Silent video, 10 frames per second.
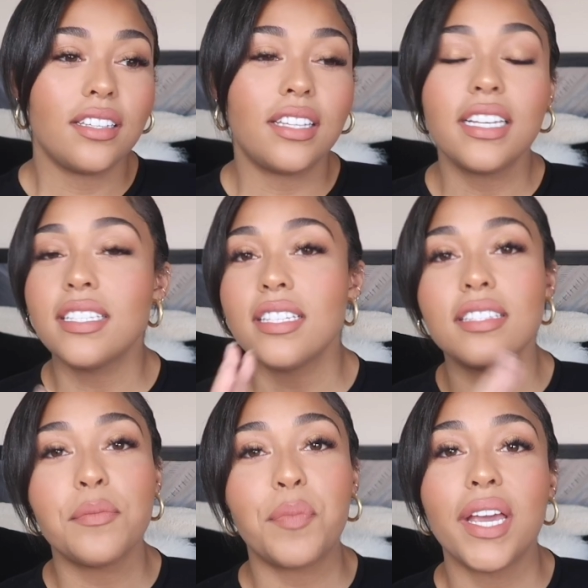This
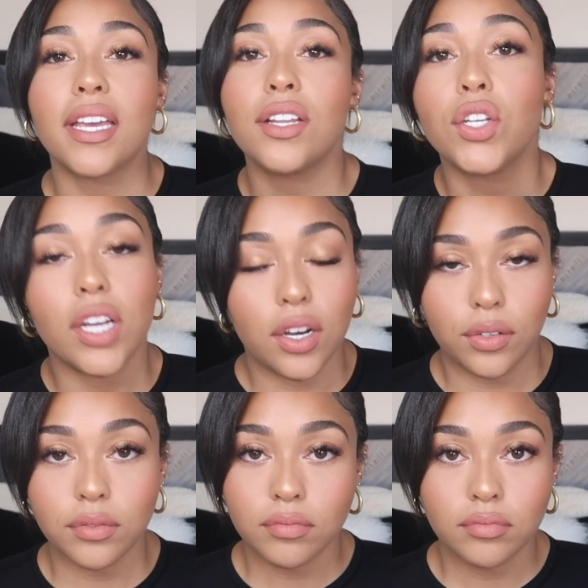is a big
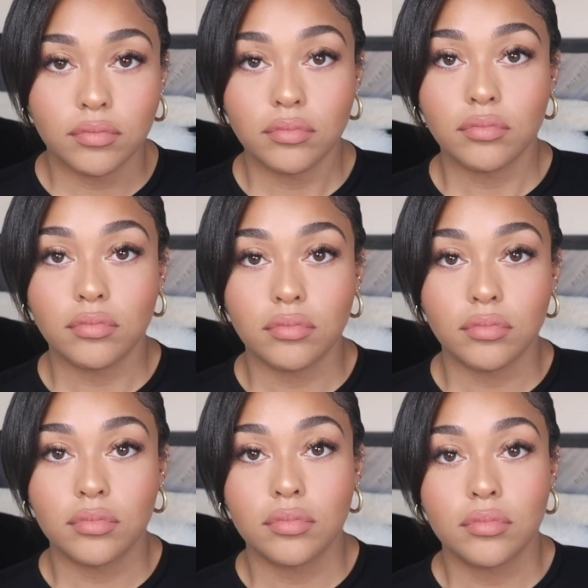no.
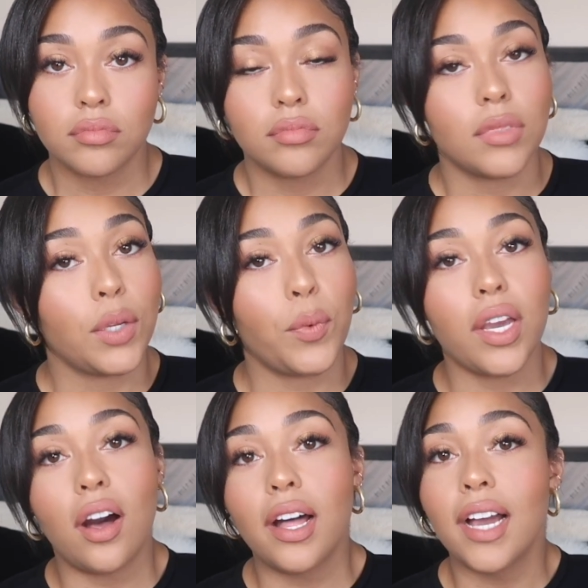
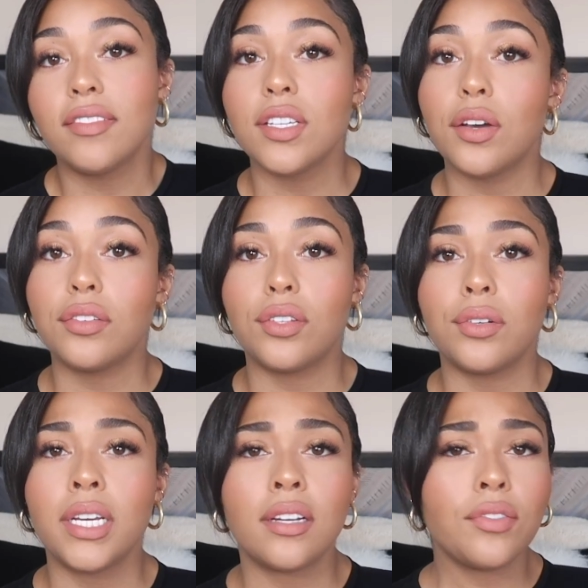We all have to go
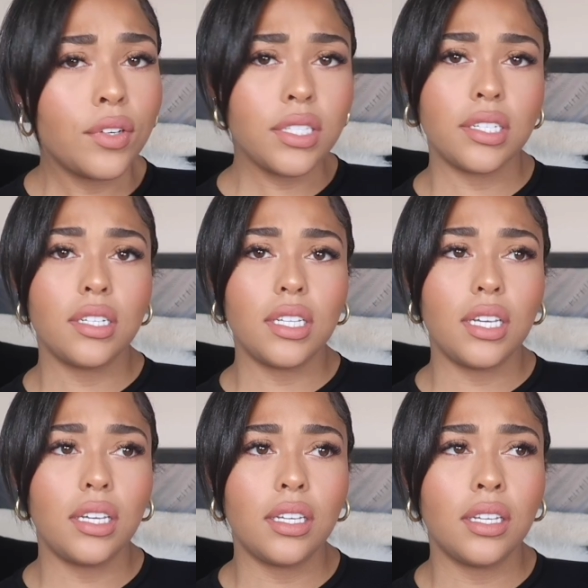through it.
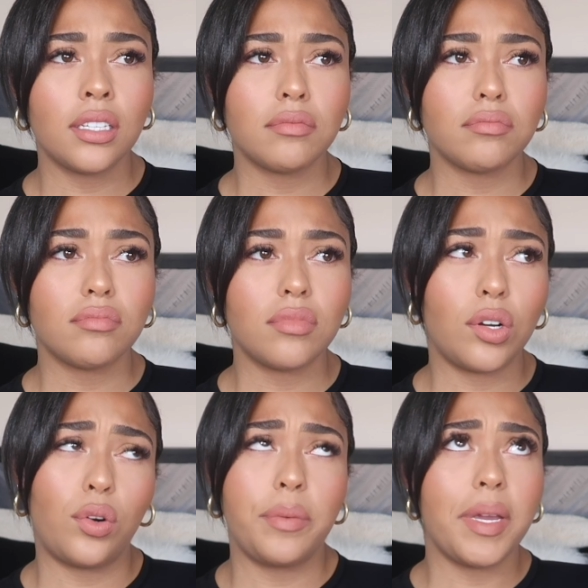Unfortunately,
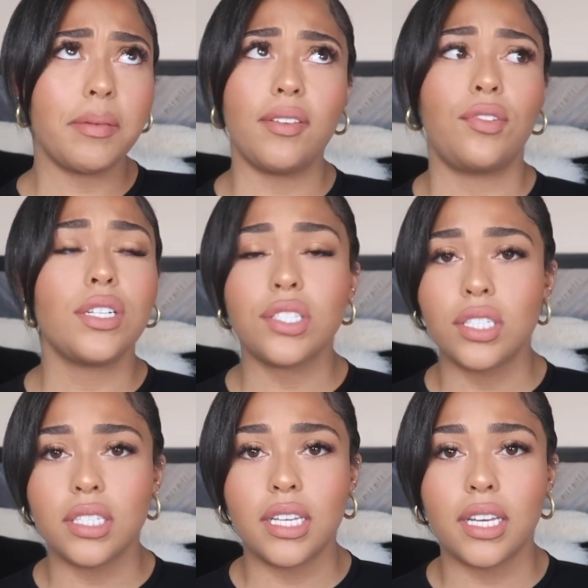or maybe
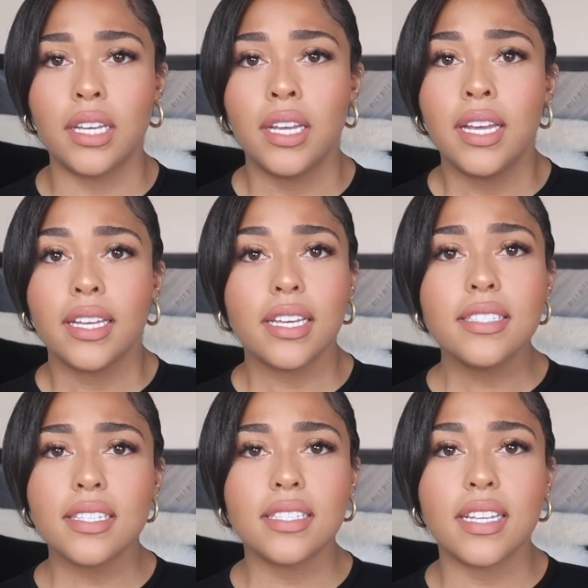fortunately,
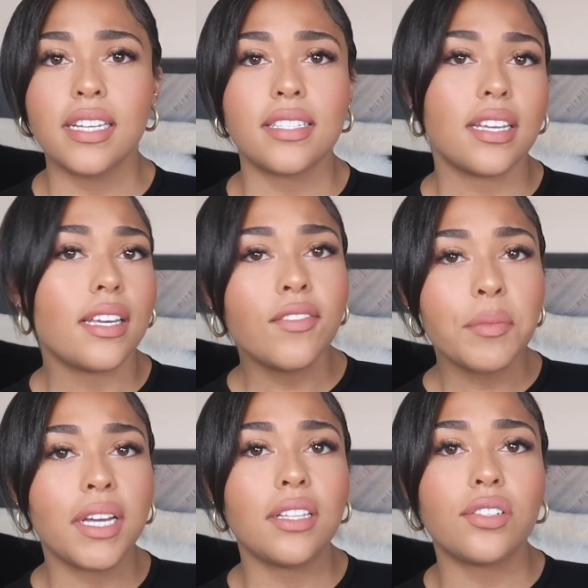kids these days, like
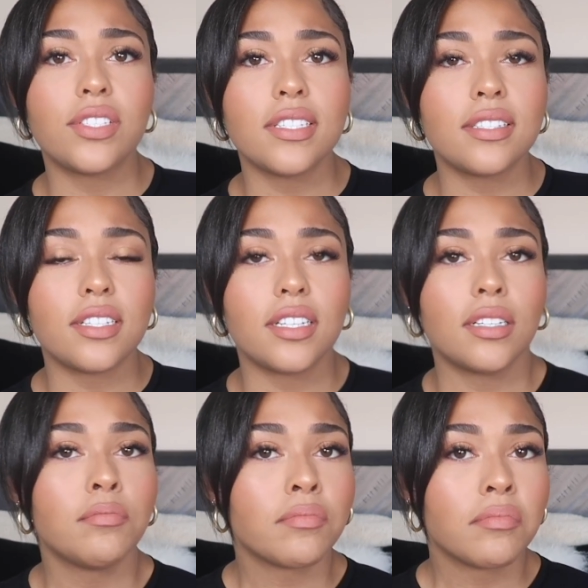even my little
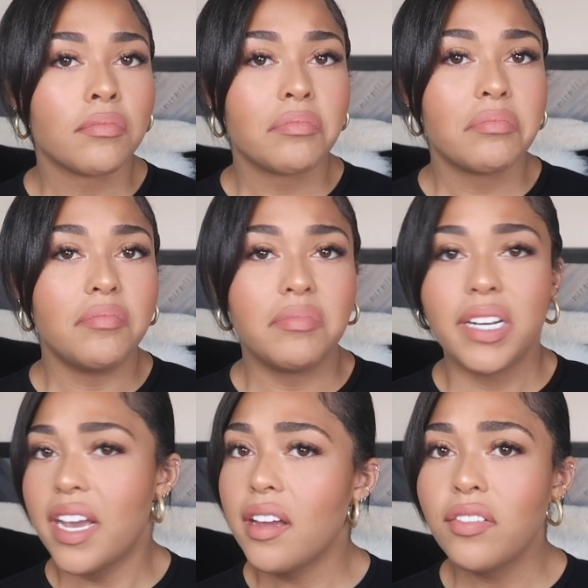sister,
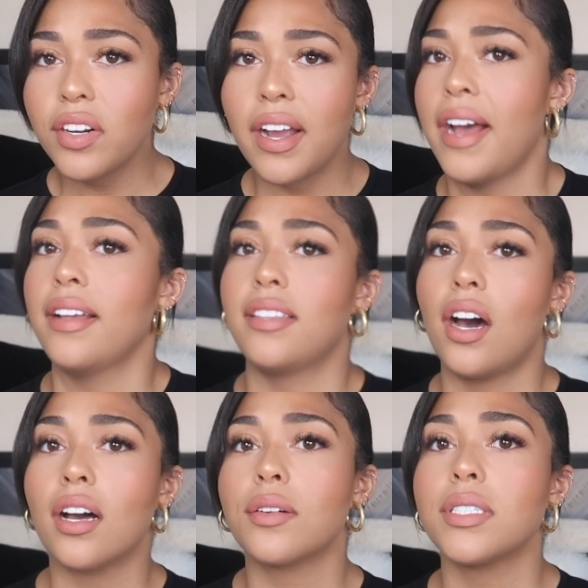never had the
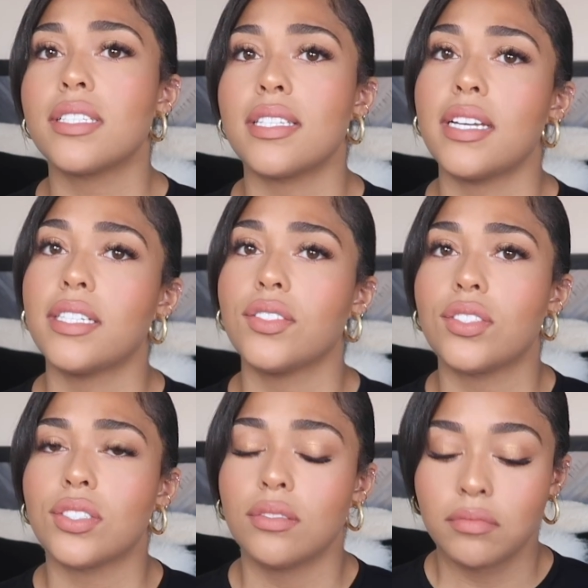awkward
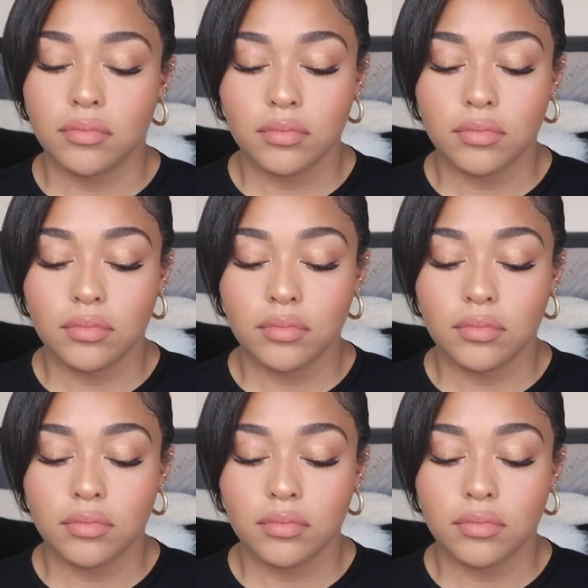stage.